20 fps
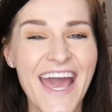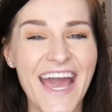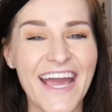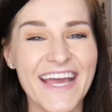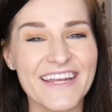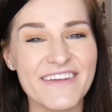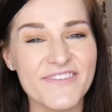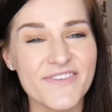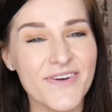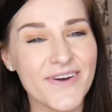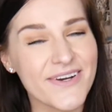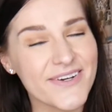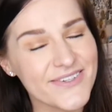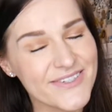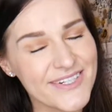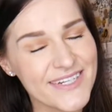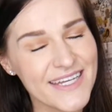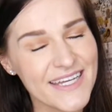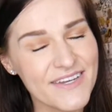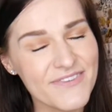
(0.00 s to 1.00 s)
And if you
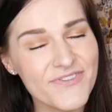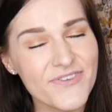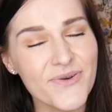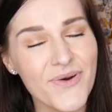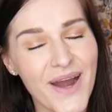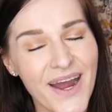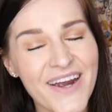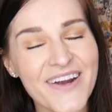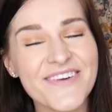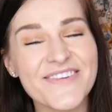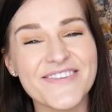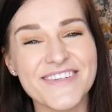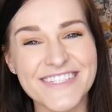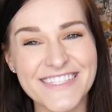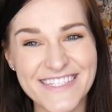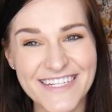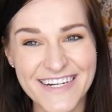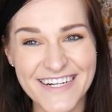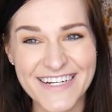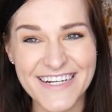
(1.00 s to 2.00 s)
are
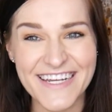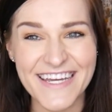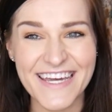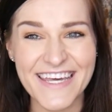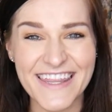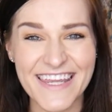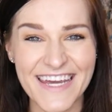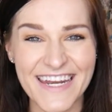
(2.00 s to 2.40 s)
returning,